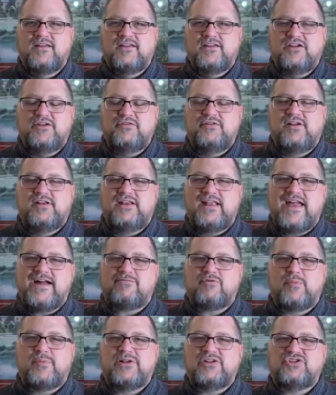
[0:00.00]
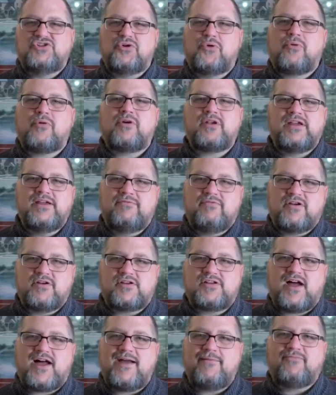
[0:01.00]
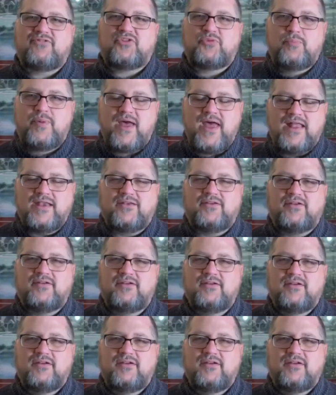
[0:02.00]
you need to have a majority of your time spent